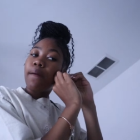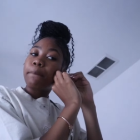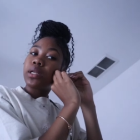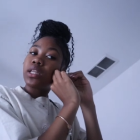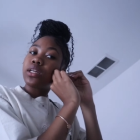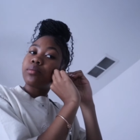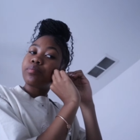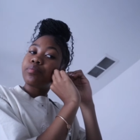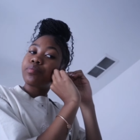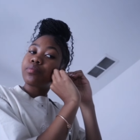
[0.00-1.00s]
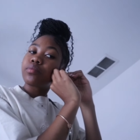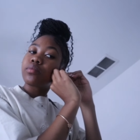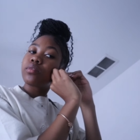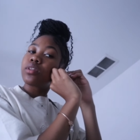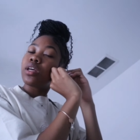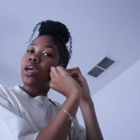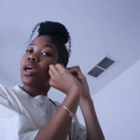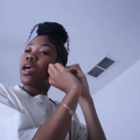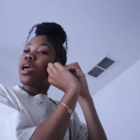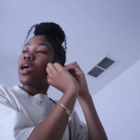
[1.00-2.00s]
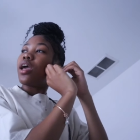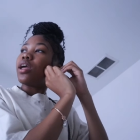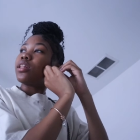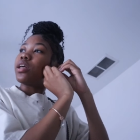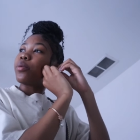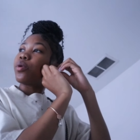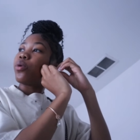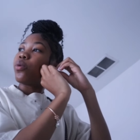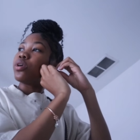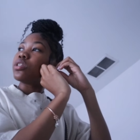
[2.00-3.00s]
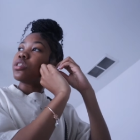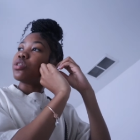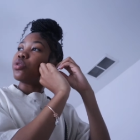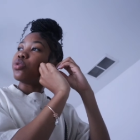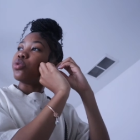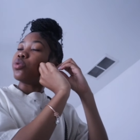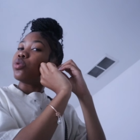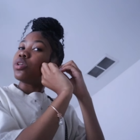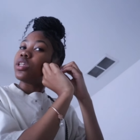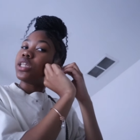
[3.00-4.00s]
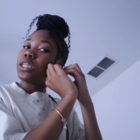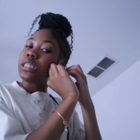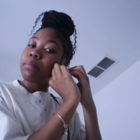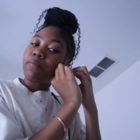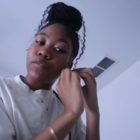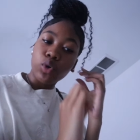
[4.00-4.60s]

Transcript: Cumberland, and then we're going to this